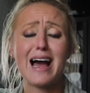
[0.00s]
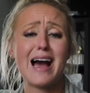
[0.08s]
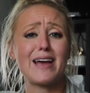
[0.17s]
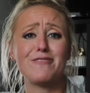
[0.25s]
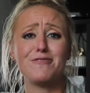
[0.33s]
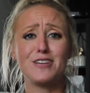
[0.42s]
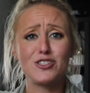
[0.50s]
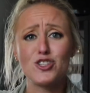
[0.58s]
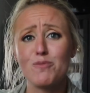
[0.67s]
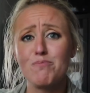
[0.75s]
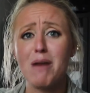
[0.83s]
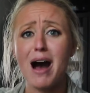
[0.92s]
I finish
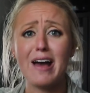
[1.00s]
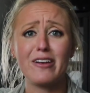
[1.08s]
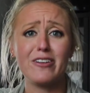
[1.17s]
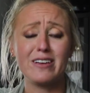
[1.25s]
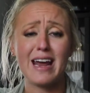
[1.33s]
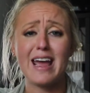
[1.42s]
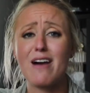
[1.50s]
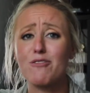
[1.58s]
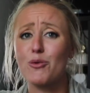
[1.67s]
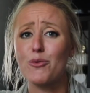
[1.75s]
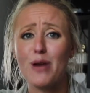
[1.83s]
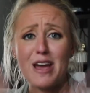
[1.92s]
a mile and I have
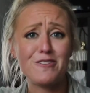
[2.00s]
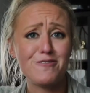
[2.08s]
a red